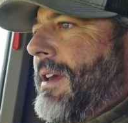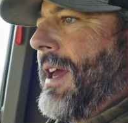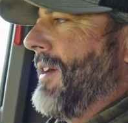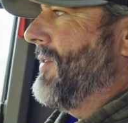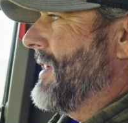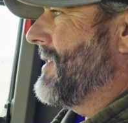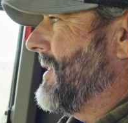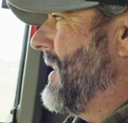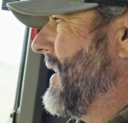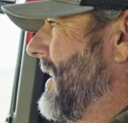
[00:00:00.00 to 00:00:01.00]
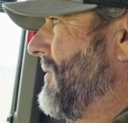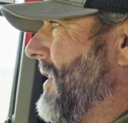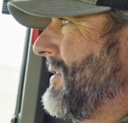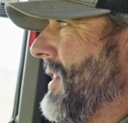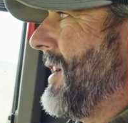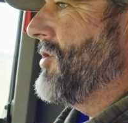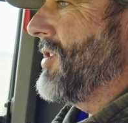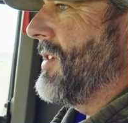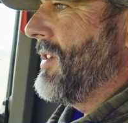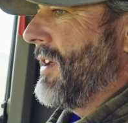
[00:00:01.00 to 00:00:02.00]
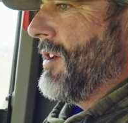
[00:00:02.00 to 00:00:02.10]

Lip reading: heavy slug infestation,